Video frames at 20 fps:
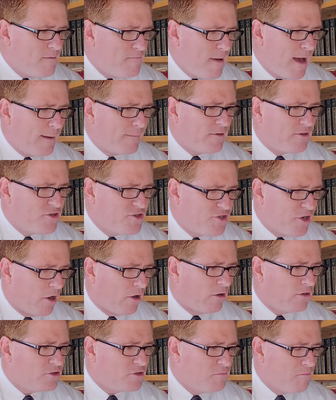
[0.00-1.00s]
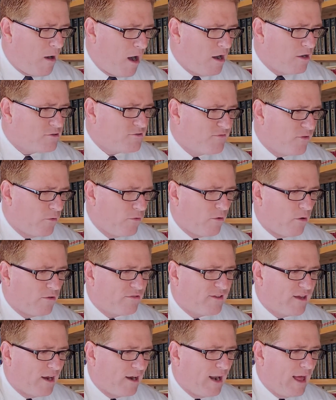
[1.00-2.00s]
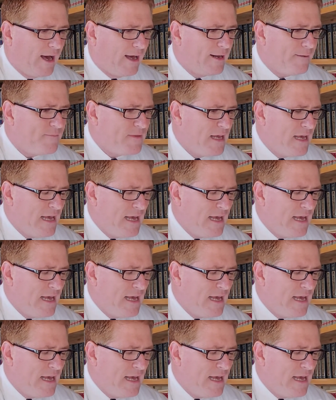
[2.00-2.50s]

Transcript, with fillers: Baptist Church, Mocksville, North Carolina,